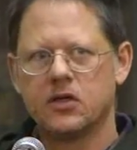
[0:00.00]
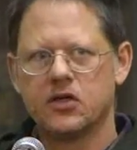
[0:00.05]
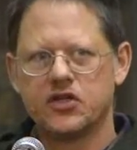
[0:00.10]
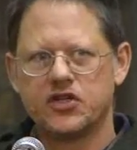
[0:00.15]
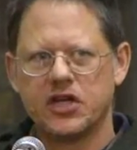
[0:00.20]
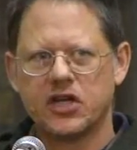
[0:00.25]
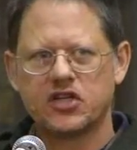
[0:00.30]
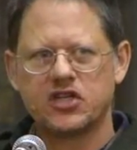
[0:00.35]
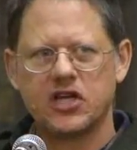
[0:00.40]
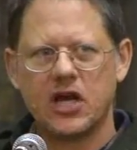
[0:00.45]

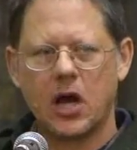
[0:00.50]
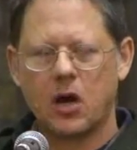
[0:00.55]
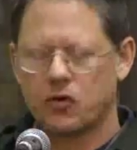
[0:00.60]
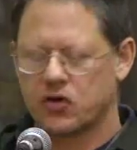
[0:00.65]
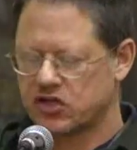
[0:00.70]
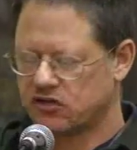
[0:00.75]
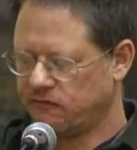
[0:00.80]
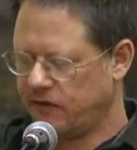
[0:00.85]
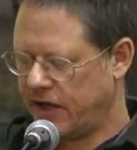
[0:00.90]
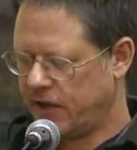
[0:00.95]
Six
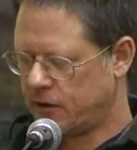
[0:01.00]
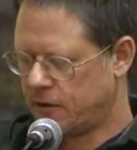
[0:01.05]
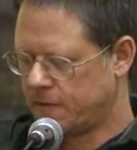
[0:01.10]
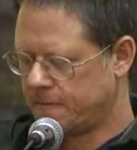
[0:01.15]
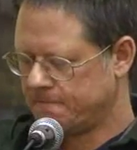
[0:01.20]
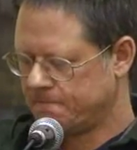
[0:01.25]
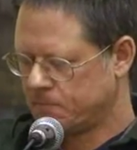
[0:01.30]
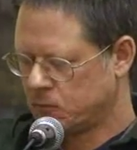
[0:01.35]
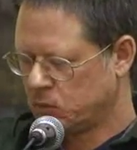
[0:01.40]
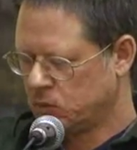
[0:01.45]
hours later,
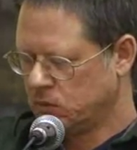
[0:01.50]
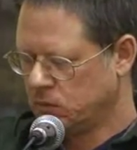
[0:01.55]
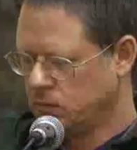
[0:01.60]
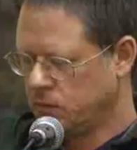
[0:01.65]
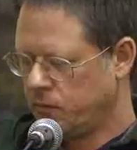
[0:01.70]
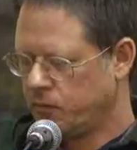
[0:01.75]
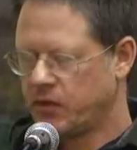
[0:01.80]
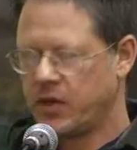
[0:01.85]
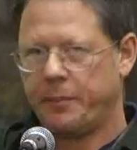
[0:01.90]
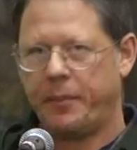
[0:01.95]

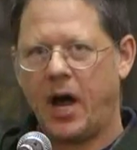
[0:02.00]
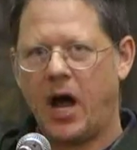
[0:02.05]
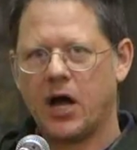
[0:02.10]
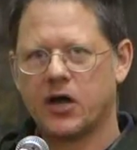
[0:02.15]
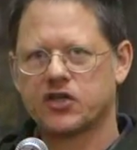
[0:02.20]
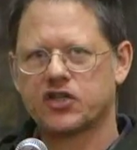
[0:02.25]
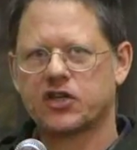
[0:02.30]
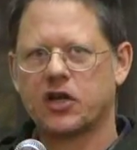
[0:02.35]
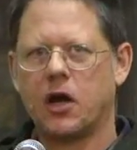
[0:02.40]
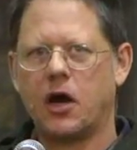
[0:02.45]
the
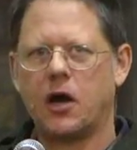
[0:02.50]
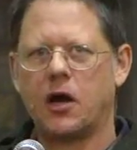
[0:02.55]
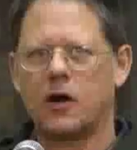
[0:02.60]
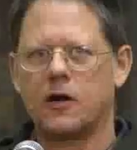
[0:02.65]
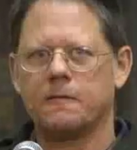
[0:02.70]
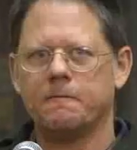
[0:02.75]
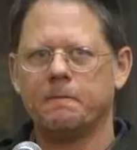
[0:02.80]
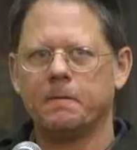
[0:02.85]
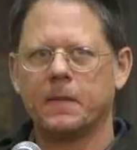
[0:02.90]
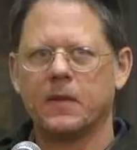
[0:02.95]
boxcar,
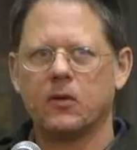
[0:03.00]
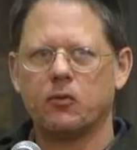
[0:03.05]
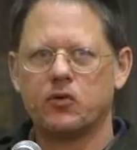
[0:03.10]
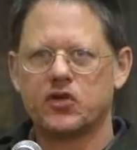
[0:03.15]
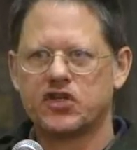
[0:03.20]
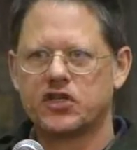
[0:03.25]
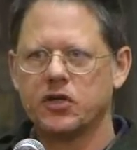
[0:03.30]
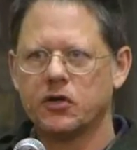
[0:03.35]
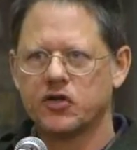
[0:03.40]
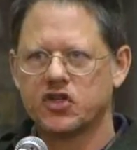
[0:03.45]

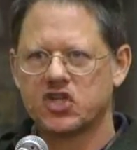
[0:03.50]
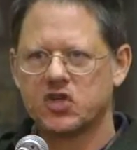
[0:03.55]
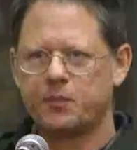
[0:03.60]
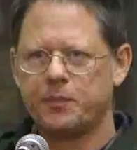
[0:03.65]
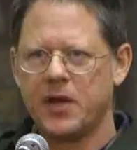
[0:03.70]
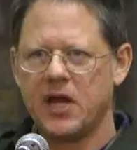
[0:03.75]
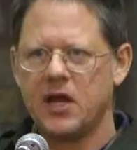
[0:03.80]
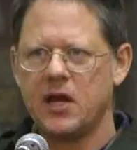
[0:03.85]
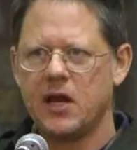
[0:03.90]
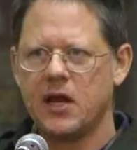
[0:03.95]
was still
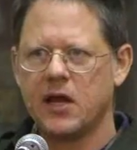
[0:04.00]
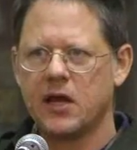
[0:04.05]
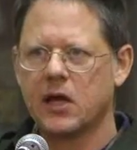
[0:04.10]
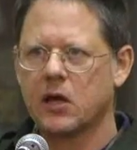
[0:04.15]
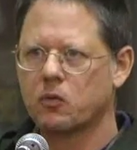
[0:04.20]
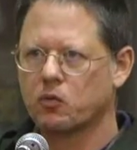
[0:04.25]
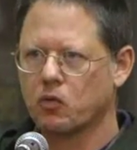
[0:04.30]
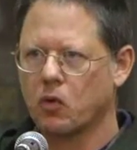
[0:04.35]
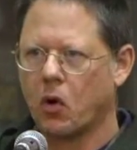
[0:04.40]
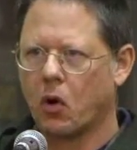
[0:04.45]
speeding
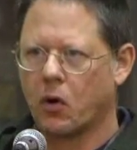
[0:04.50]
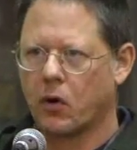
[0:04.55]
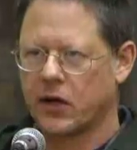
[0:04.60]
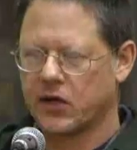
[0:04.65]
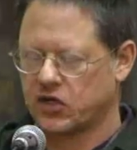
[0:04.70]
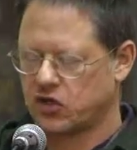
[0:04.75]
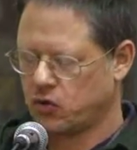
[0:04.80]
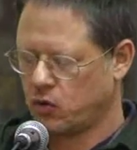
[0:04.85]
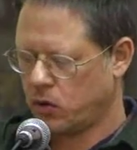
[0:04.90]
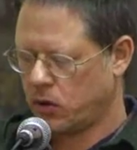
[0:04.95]
and
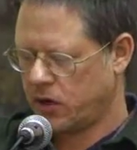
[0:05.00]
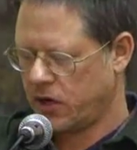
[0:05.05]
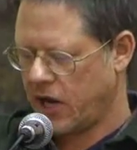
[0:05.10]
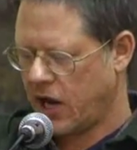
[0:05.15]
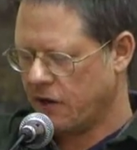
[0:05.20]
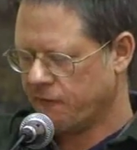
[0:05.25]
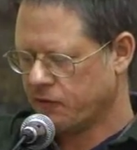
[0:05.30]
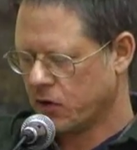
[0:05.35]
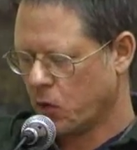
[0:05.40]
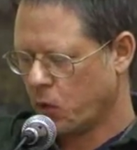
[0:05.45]
roaring toward
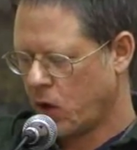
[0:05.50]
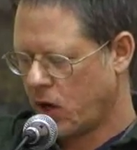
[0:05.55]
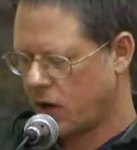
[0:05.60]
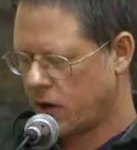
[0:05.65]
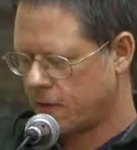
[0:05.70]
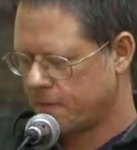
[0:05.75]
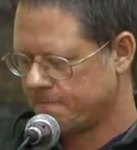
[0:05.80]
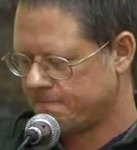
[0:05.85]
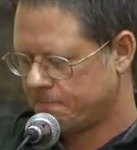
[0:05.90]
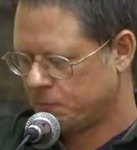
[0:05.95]

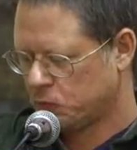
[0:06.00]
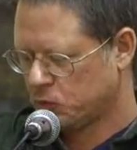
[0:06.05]
everywhere.